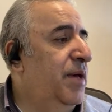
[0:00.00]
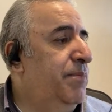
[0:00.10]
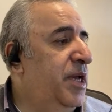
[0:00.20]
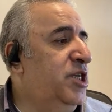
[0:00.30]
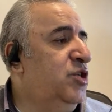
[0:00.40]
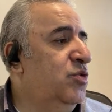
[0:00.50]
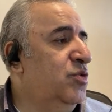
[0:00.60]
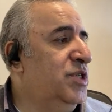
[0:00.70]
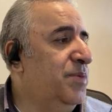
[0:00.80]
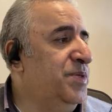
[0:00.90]
make sure
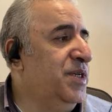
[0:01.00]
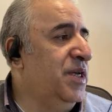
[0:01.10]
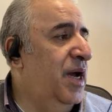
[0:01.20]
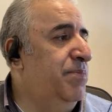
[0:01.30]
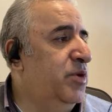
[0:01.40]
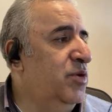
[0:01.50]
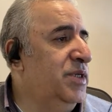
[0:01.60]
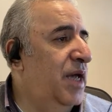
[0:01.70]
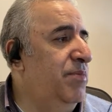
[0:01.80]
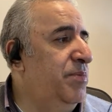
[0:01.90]
you subscribe, because
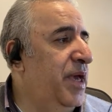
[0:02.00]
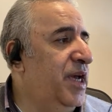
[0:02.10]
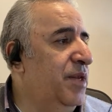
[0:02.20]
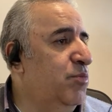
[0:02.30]
I'll be making